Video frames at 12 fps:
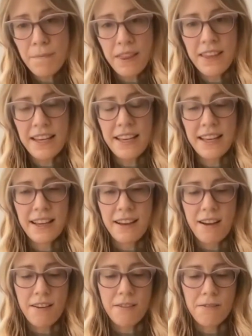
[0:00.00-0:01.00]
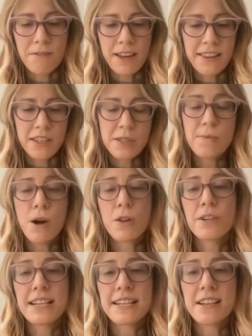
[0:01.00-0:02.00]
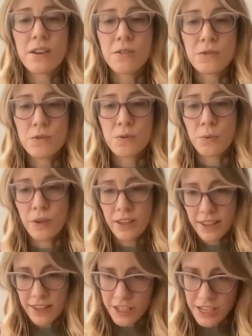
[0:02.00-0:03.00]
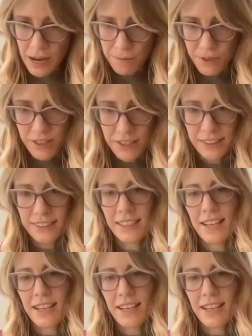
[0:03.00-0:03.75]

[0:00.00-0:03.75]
but thinking of like the smaller details within the chapters.